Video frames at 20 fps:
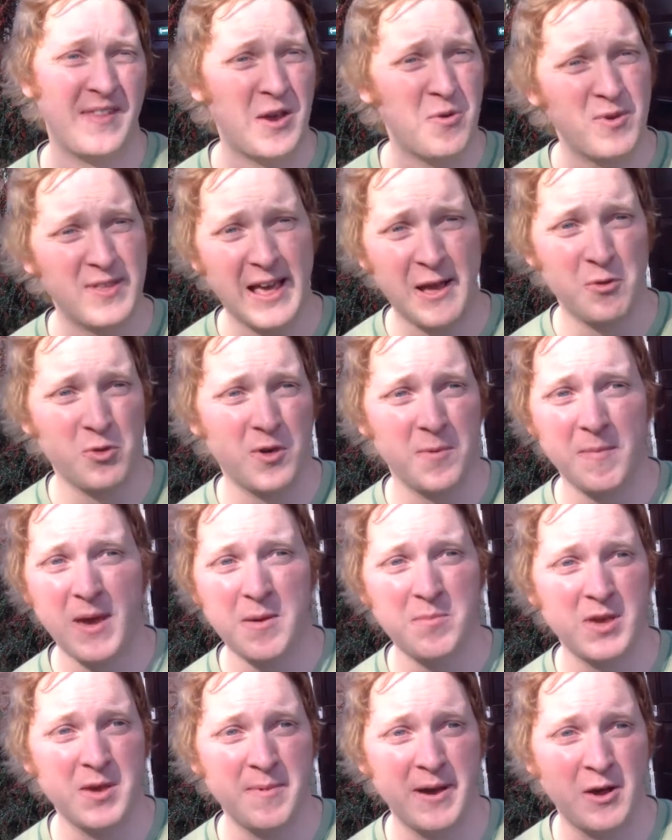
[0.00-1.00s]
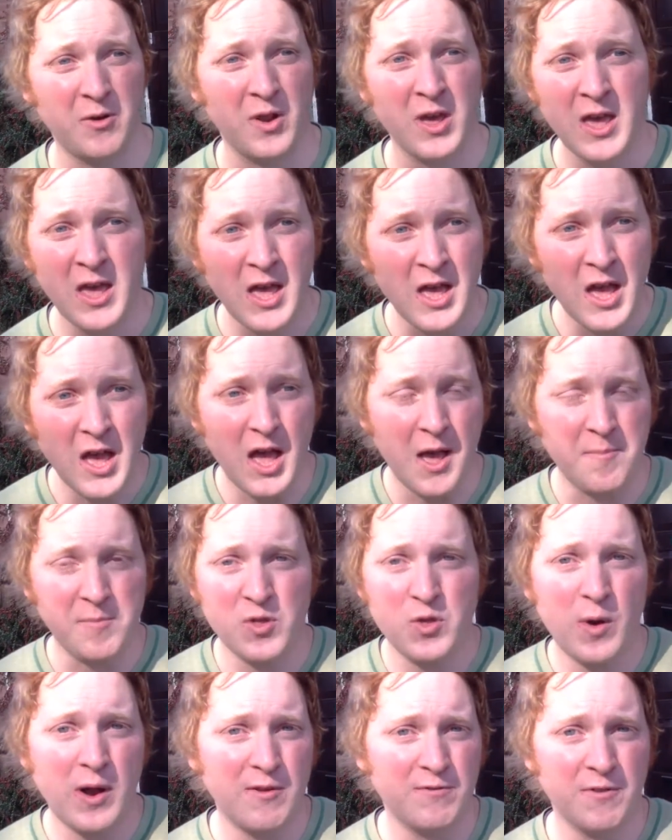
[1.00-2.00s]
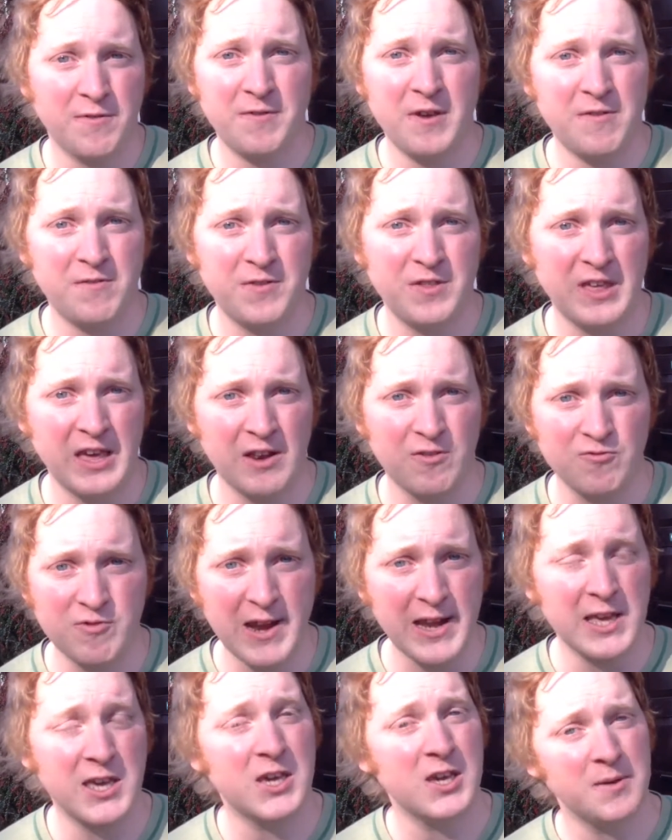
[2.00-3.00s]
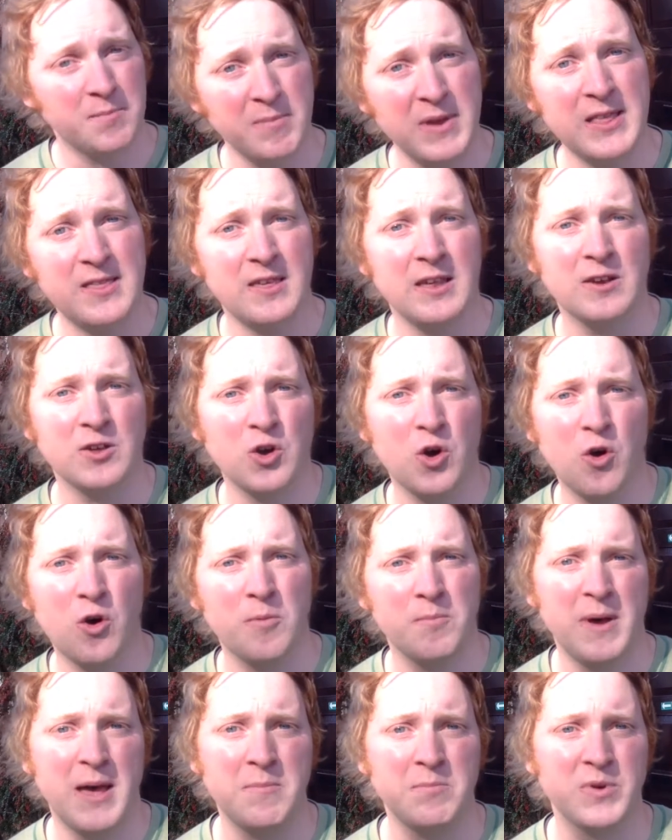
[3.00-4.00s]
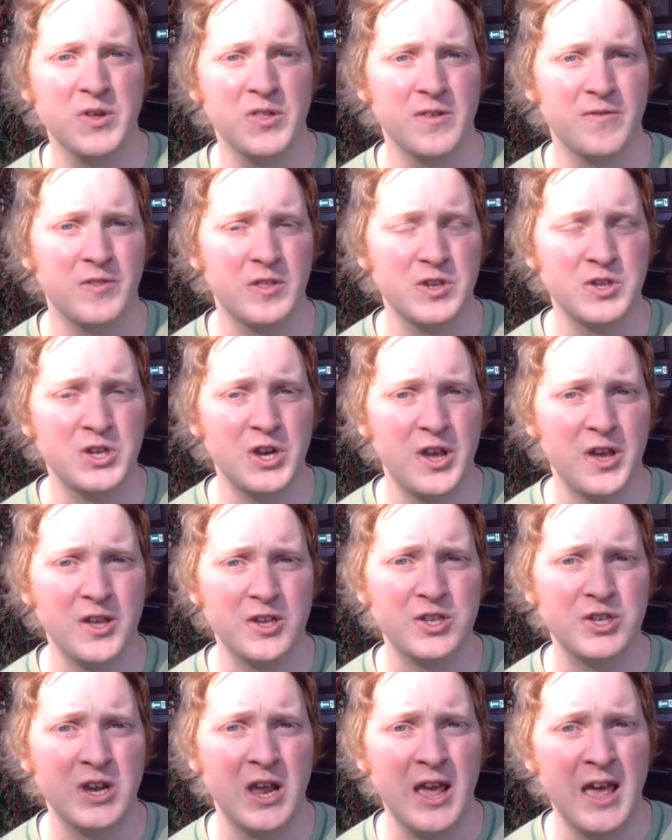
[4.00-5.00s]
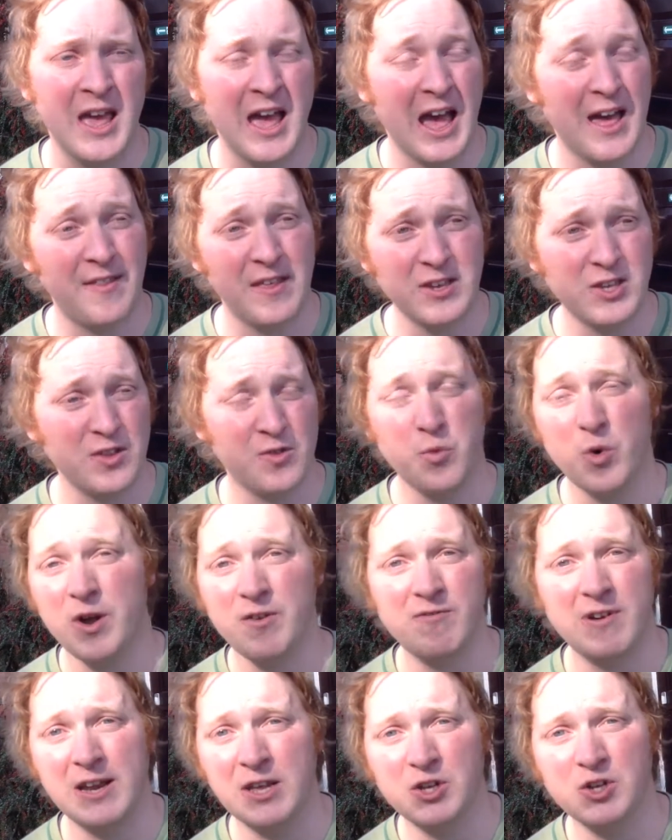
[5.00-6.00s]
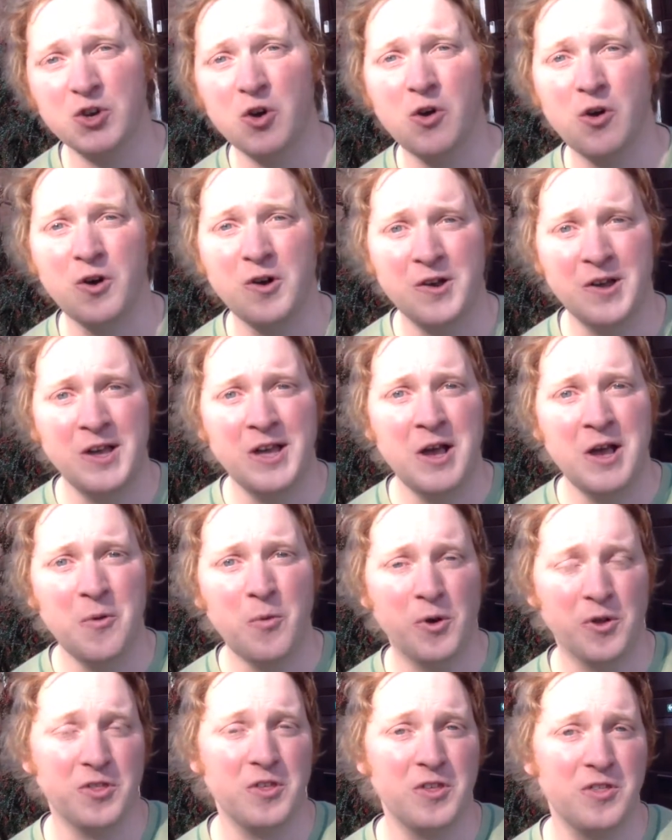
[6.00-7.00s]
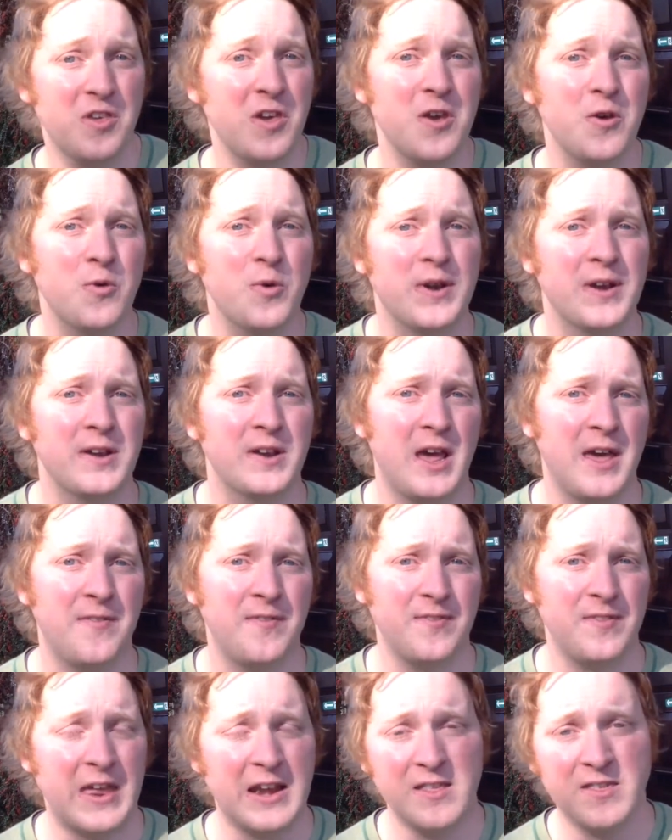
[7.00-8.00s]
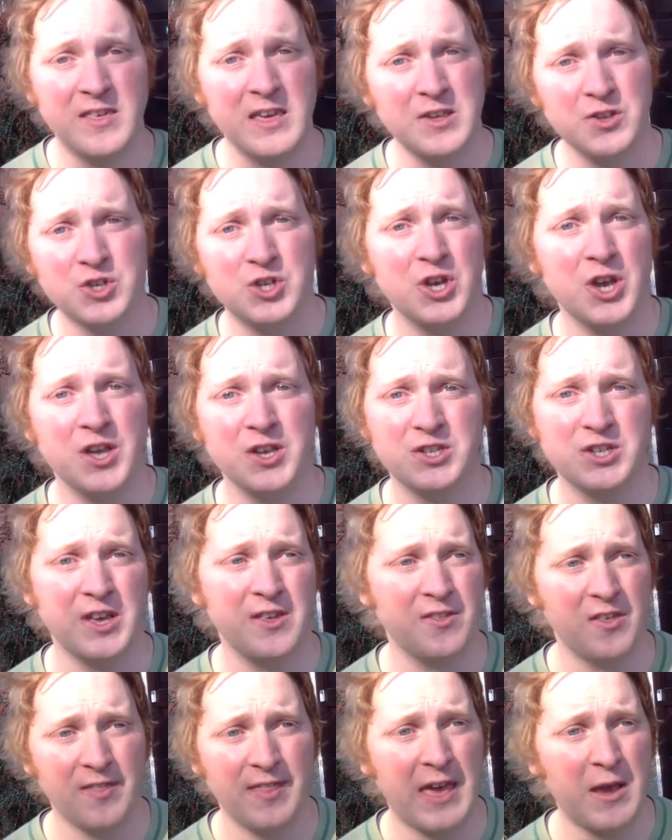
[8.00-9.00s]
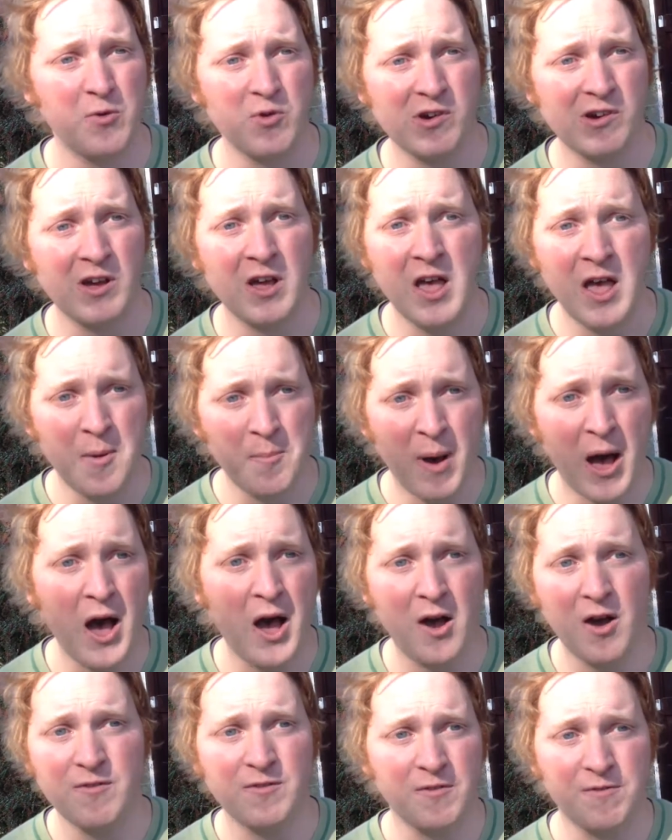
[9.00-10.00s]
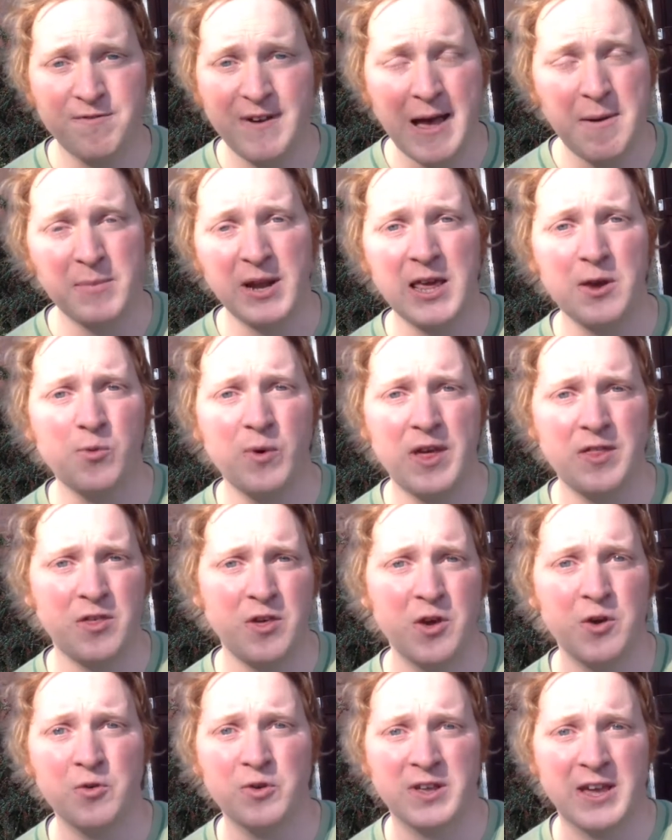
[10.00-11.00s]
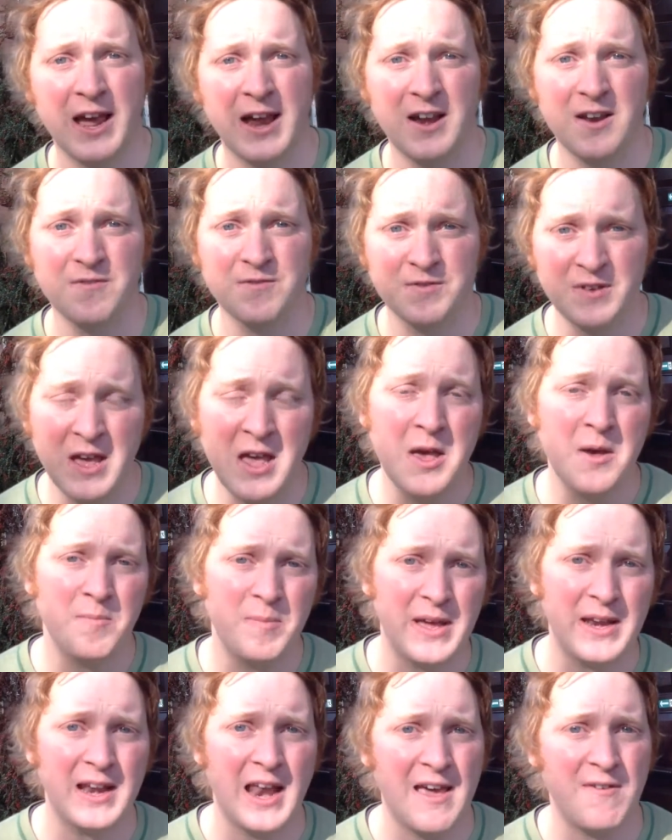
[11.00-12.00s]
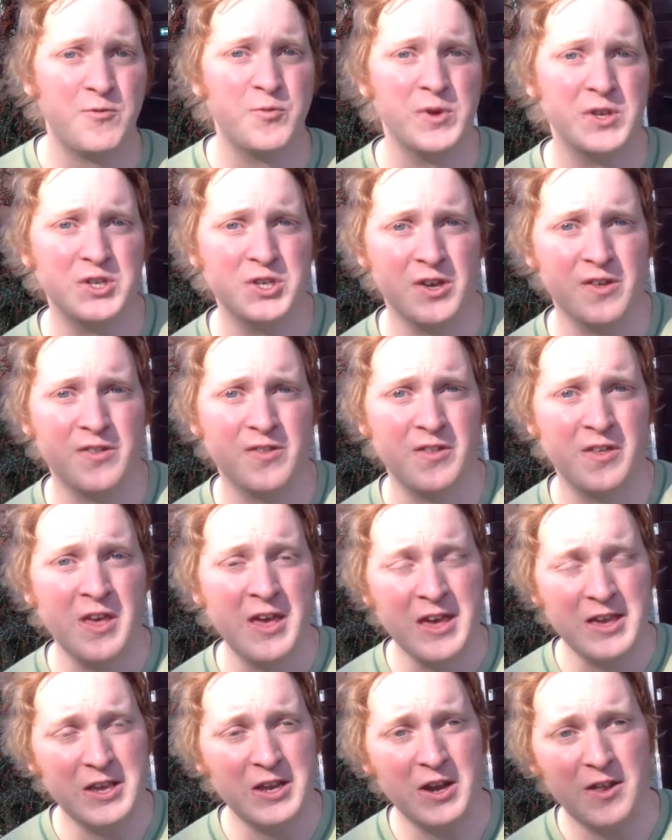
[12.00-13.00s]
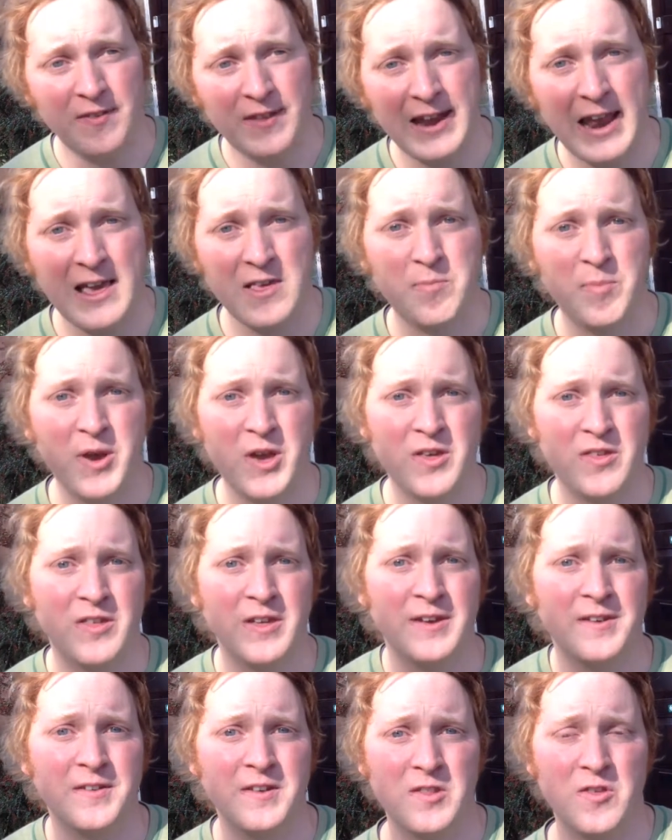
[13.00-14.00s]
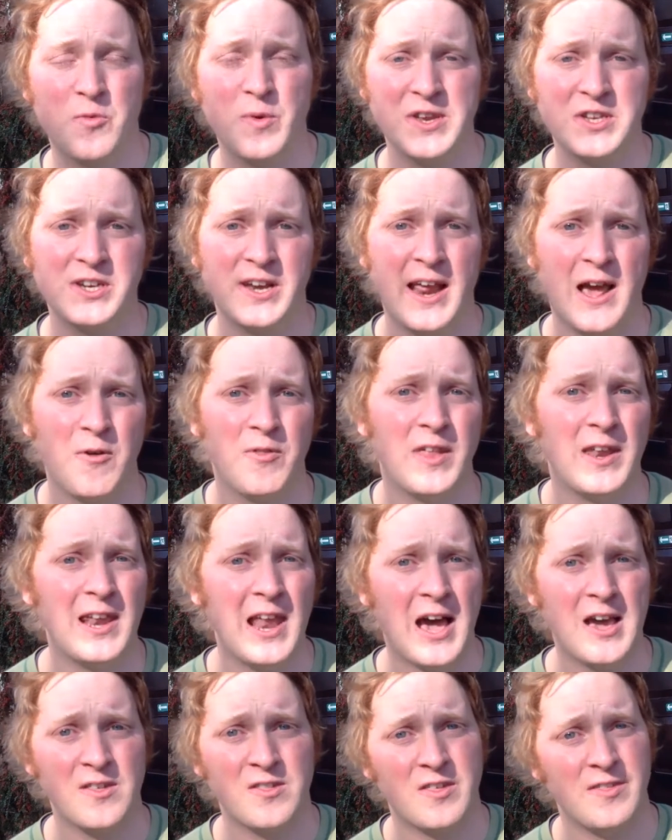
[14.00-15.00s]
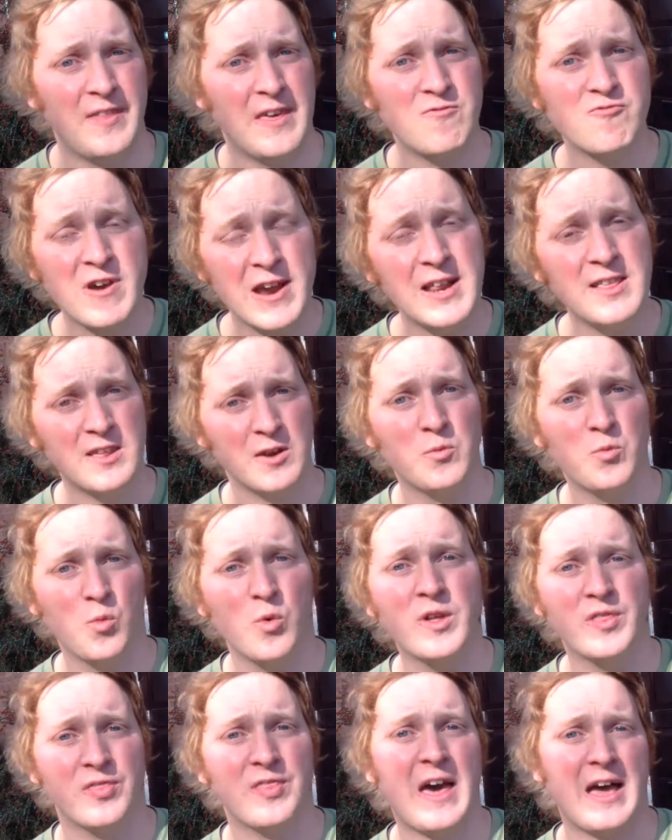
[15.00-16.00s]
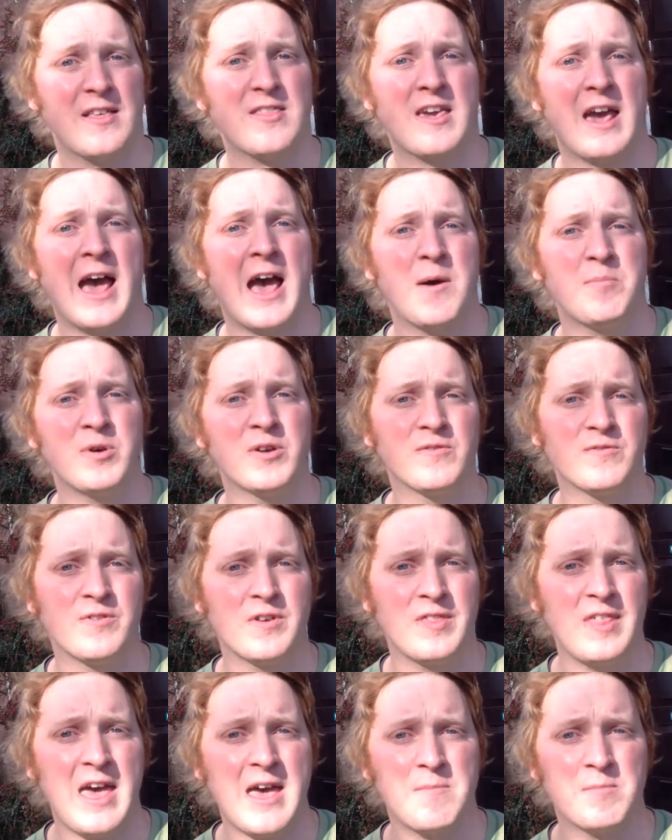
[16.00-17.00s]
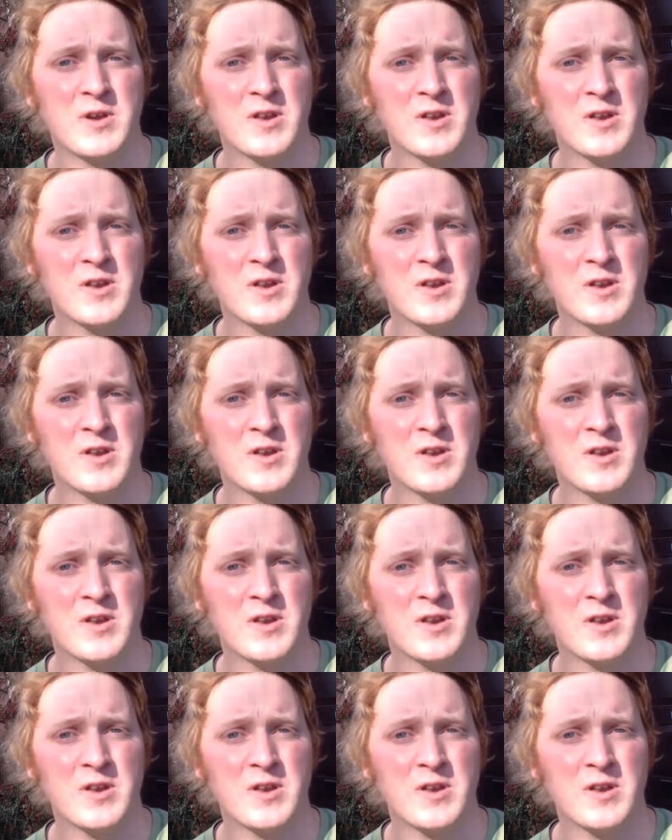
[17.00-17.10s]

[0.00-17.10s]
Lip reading: They were down to maybe about 12 or 15 really committed core members of the church, and they just weren't really sure what to do. And they'd seen churches that they were part of a family with who'd kind of been left with just, the last person switching out the lights, and they really didn't want that to happen for them.